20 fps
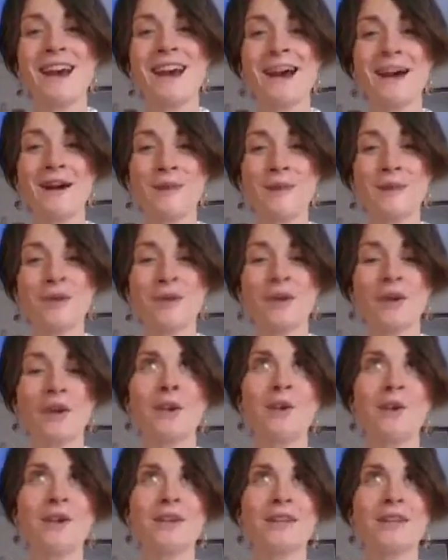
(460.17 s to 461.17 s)
The
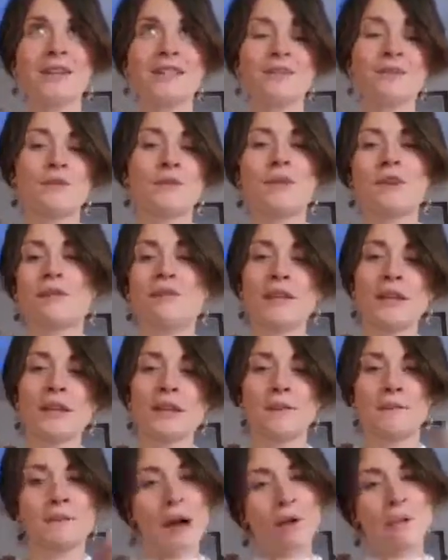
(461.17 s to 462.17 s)
goat is, if you think of like
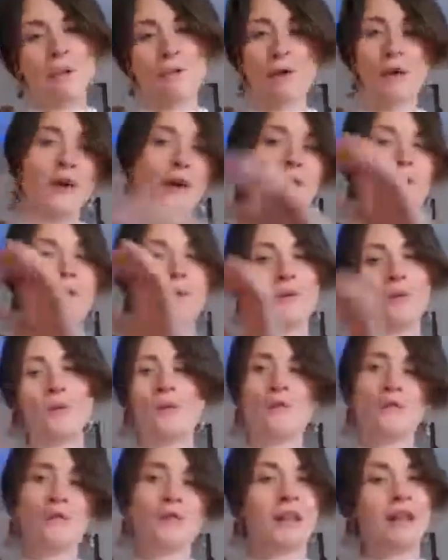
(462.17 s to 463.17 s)
a mountain goat
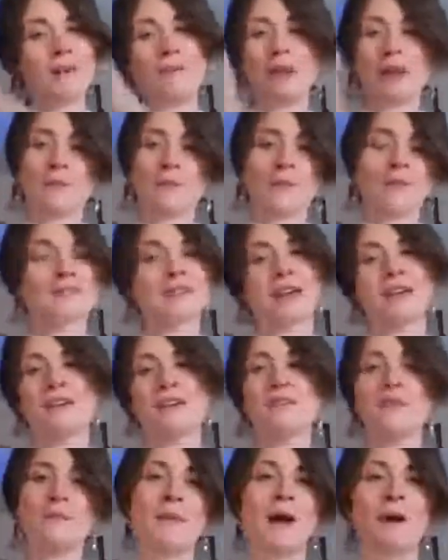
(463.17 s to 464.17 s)
climbing up the side
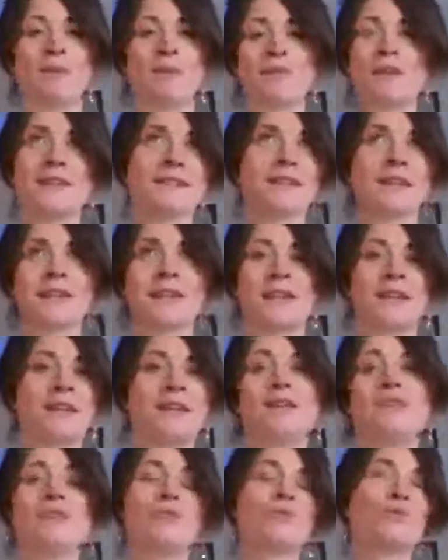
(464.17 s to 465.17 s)
of a mountain, it's like it
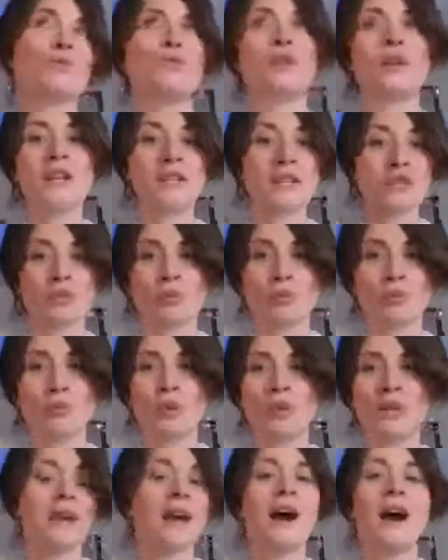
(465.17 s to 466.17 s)
can reach
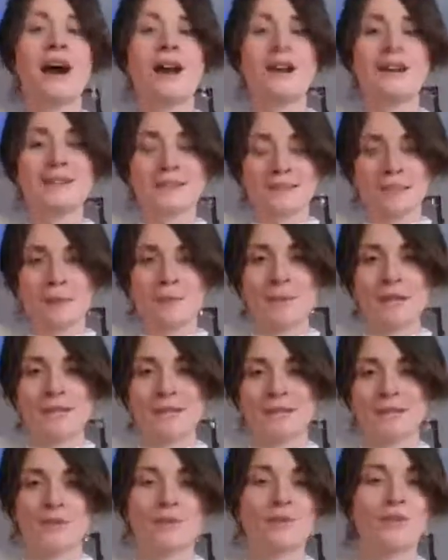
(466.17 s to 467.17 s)
really high
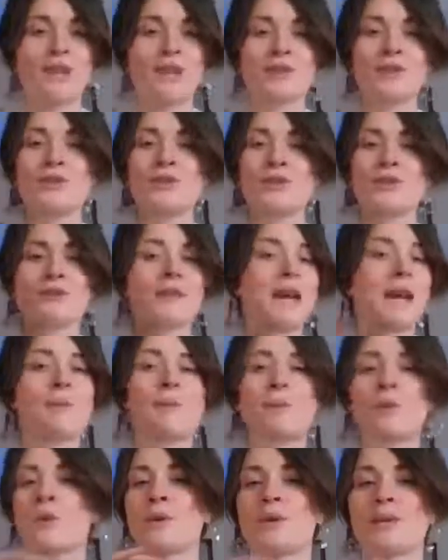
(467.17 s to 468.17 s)
summits. So the energy of
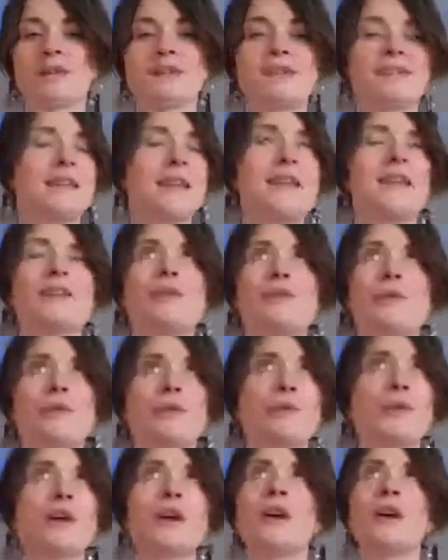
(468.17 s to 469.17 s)
Capricorn can take
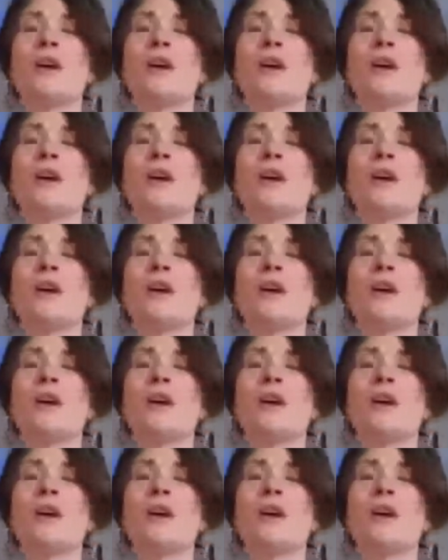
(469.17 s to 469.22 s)
you